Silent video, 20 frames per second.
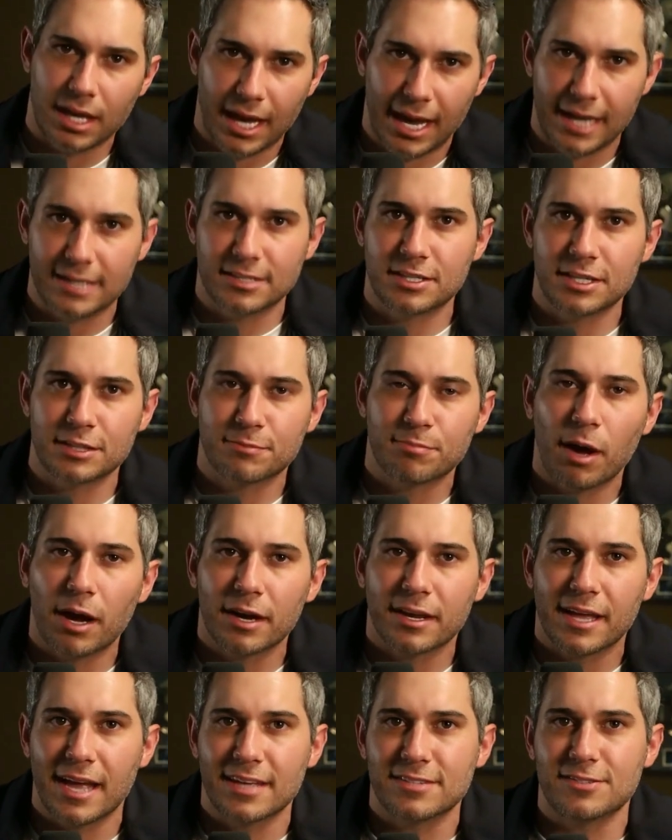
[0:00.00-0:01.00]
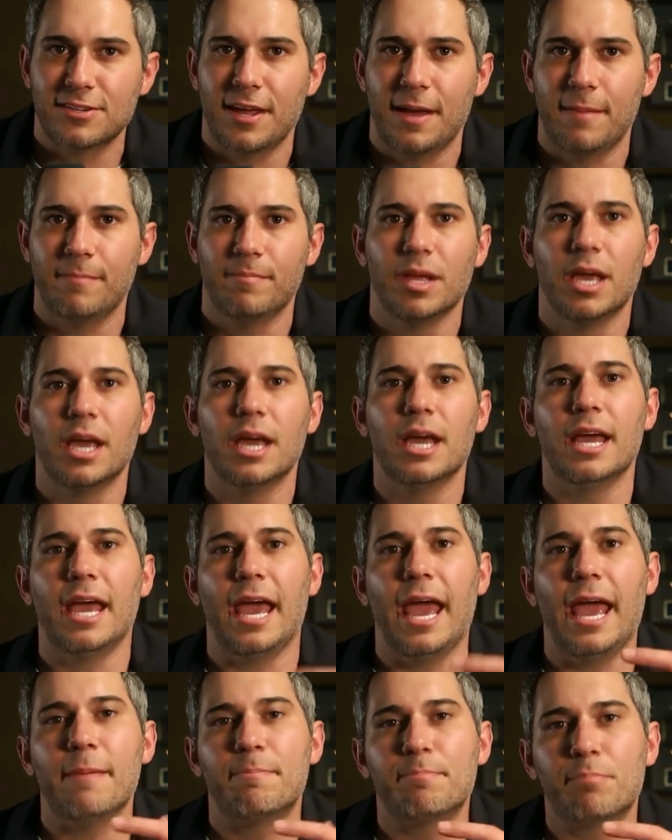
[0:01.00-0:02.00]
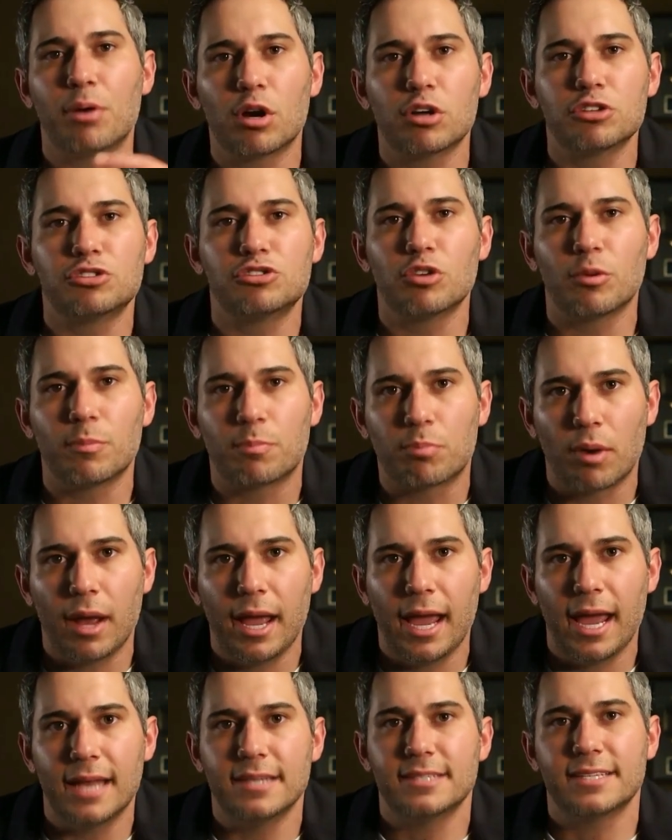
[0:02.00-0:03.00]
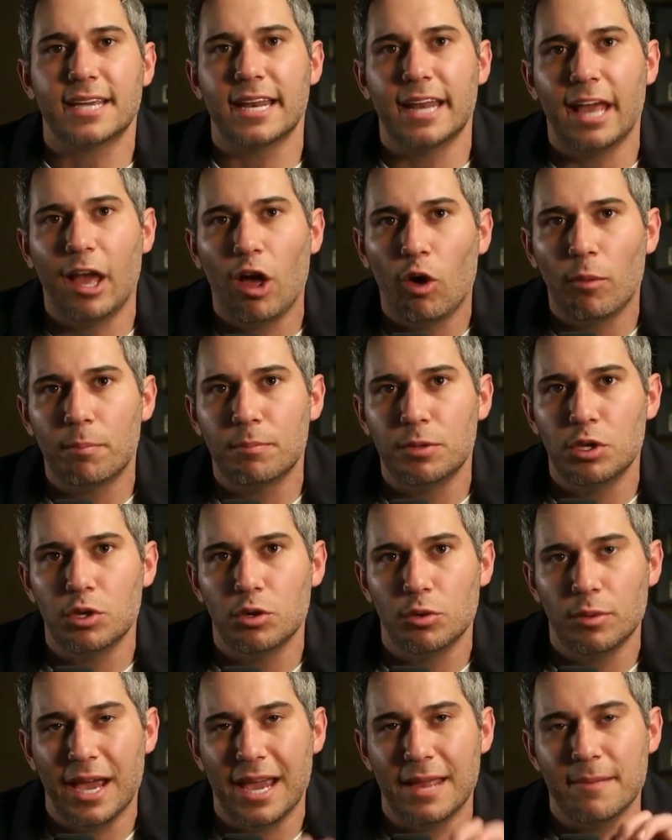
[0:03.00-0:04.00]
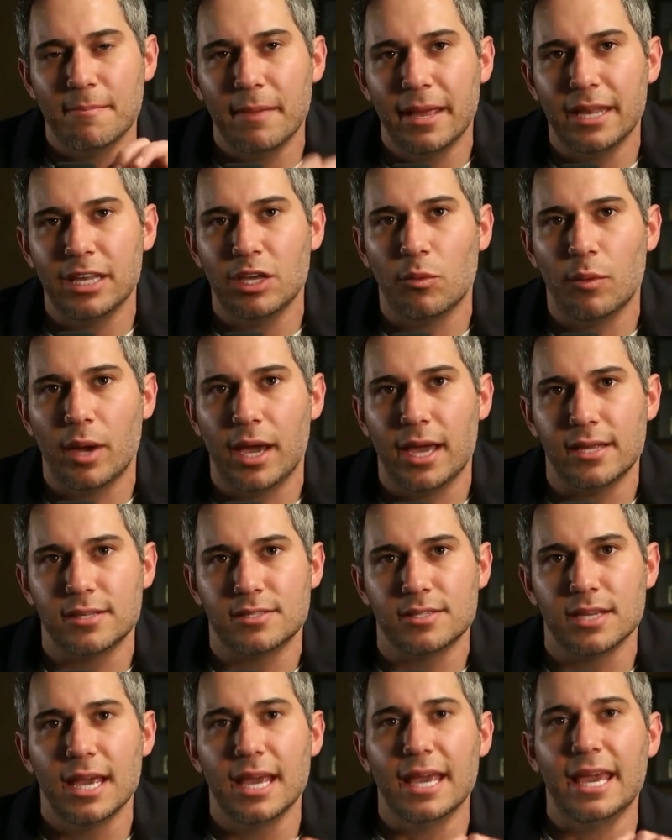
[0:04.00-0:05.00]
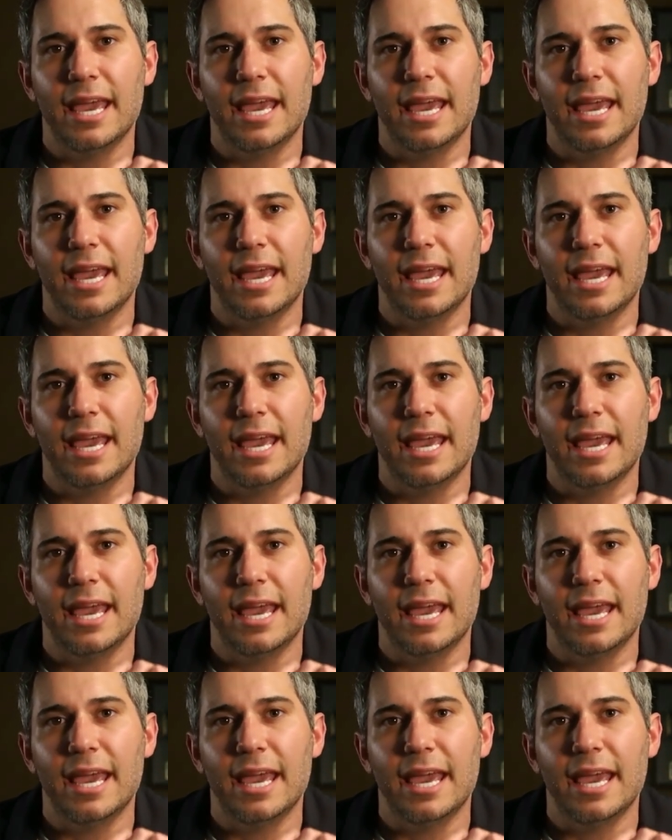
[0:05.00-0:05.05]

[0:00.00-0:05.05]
hence this podcast name. A personal brand can help you in many ways.